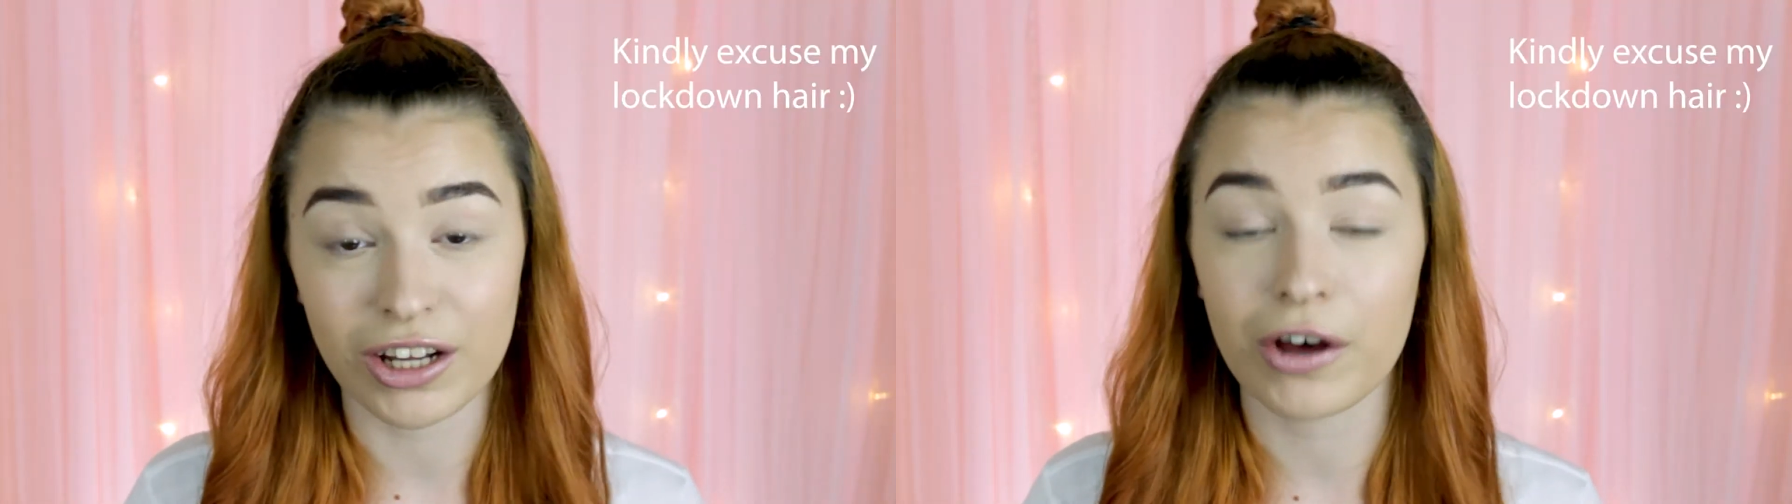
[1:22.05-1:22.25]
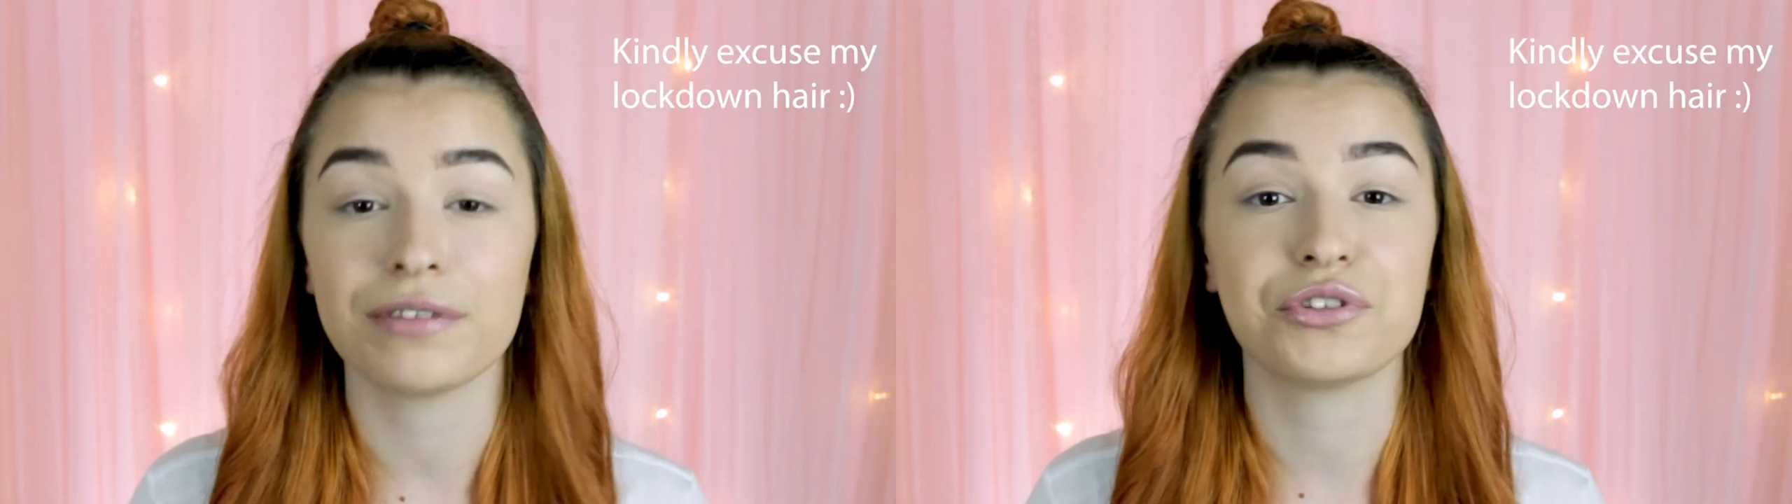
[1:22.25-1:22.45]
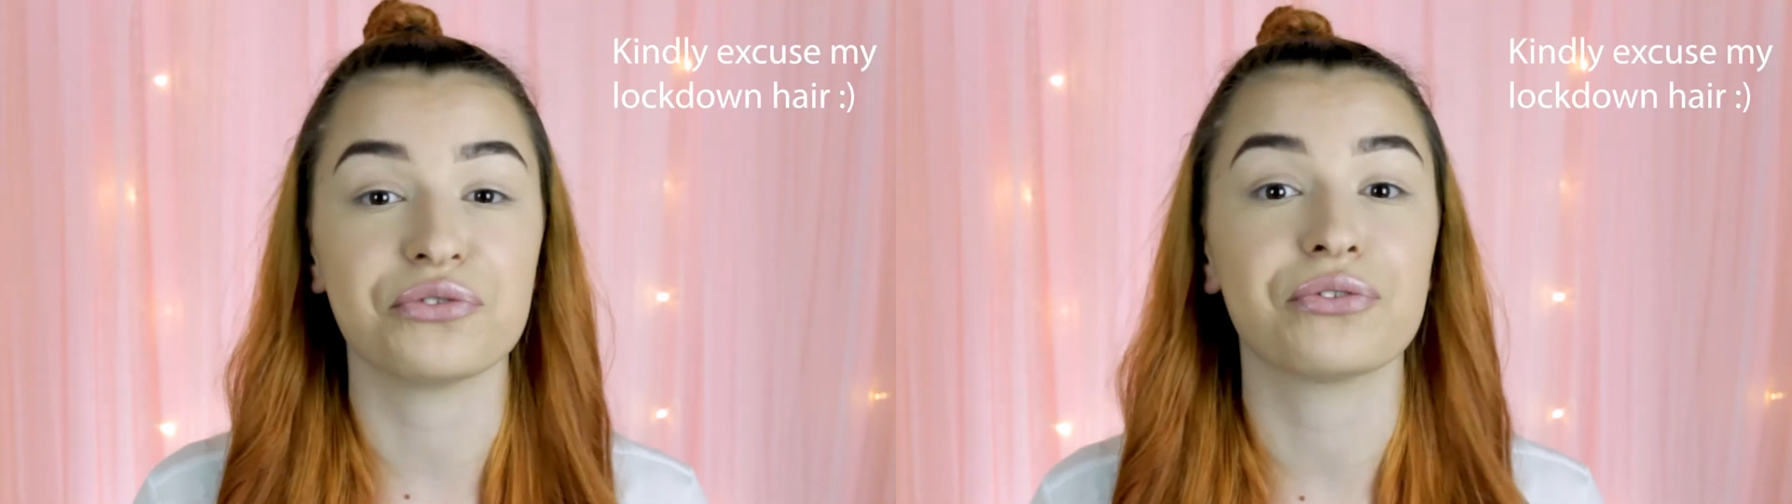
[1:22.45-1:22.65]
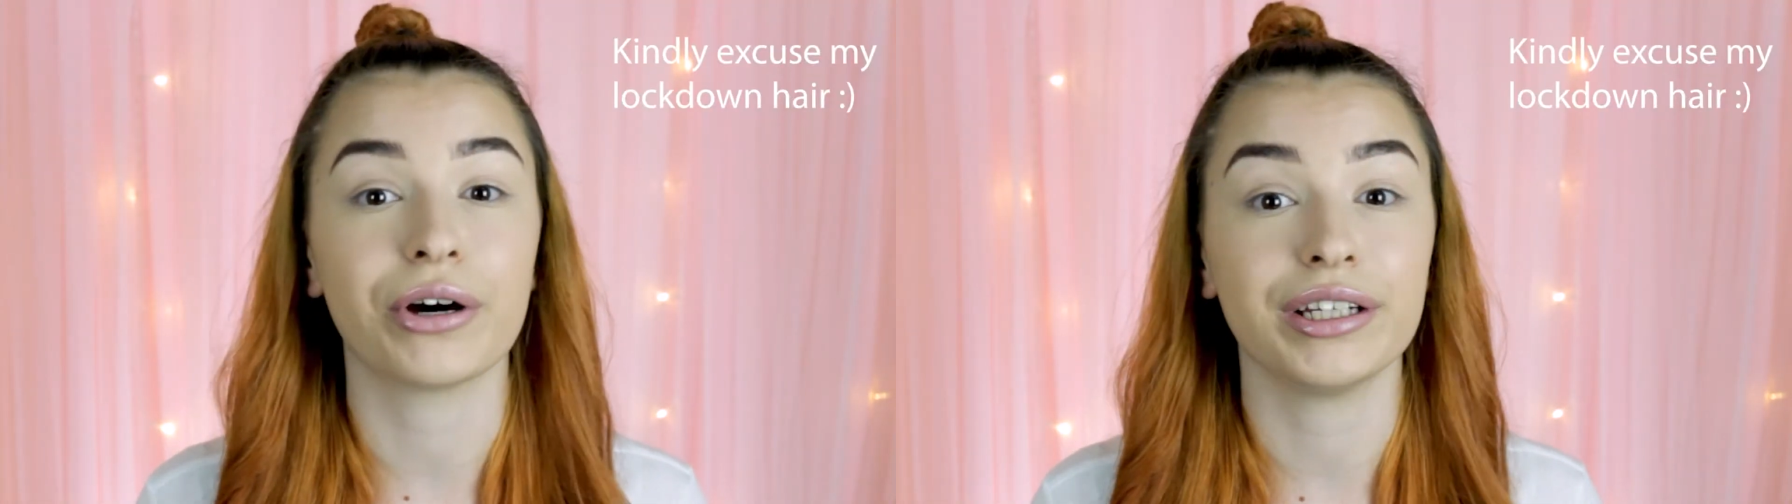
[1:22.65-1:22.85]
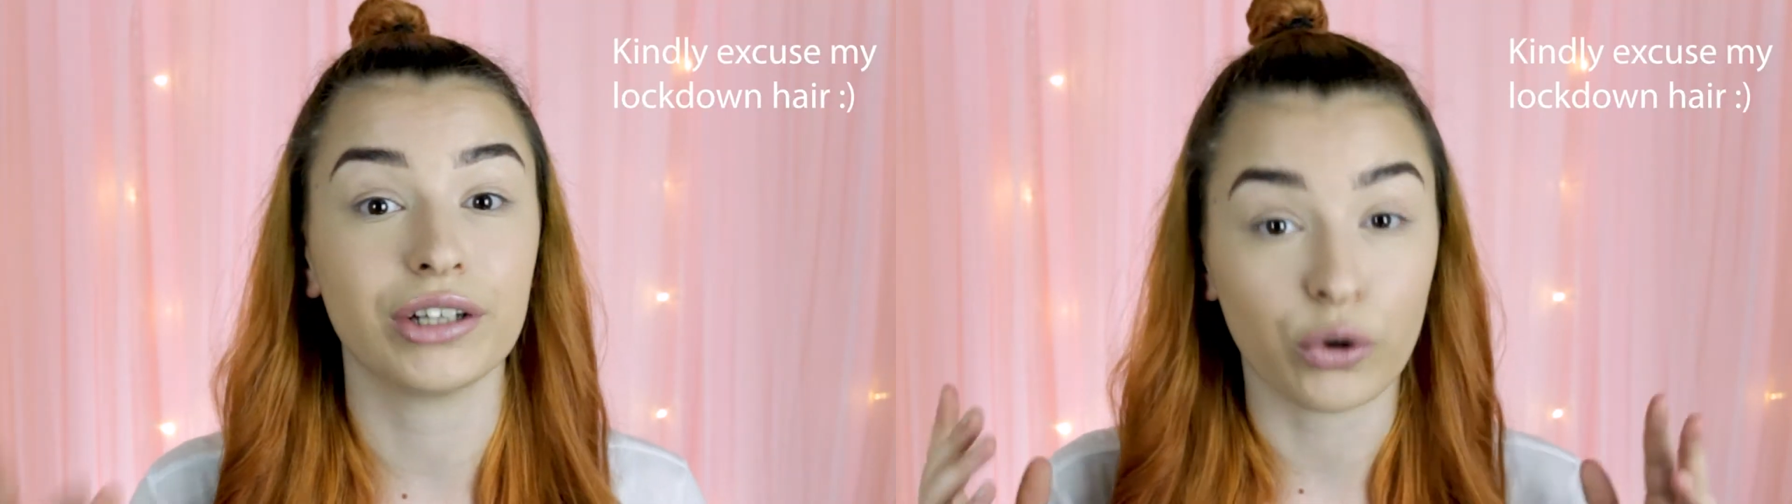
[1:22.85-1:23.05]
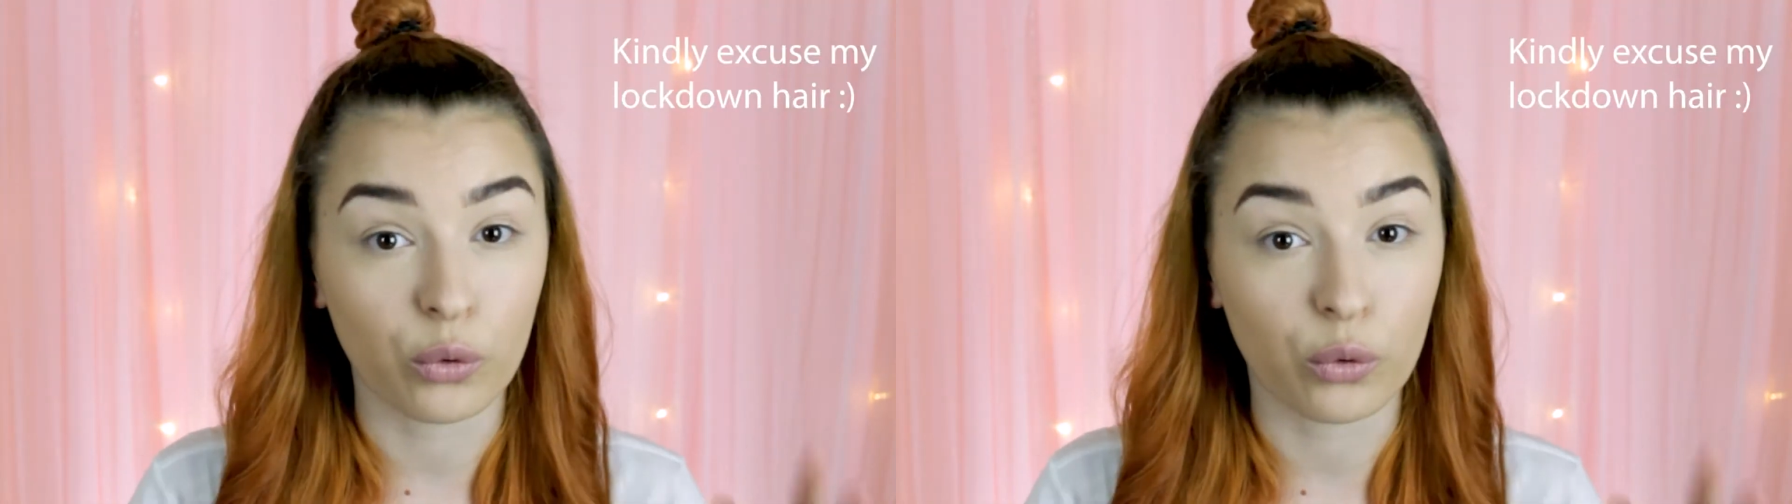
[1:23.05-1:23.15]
life to find a